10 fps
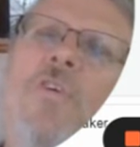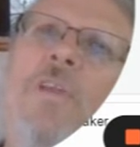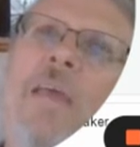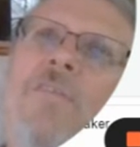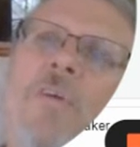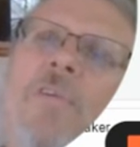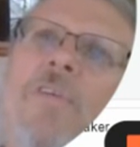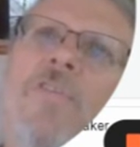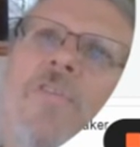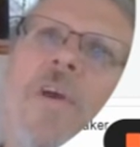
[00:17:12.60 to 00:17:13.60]
takes over
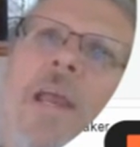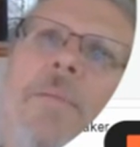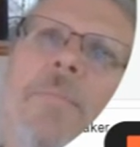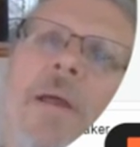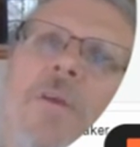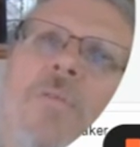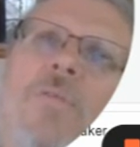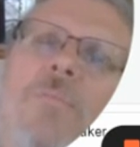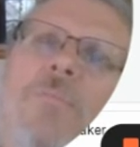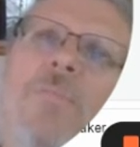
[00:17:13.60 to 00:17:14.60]
the screen, but you
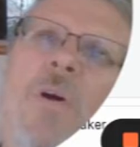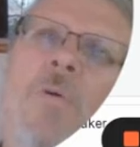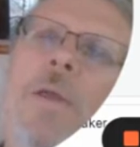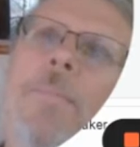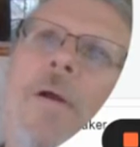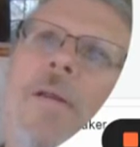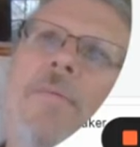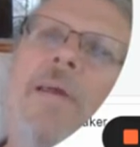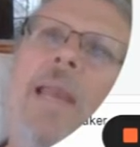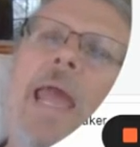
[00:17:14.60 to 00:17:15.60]
only part of
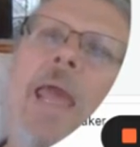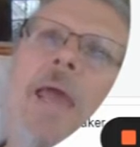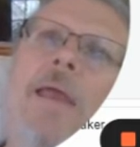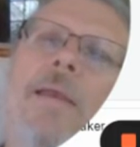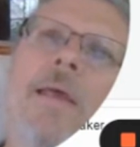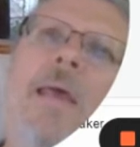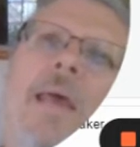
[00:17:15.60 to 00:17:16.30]
it, and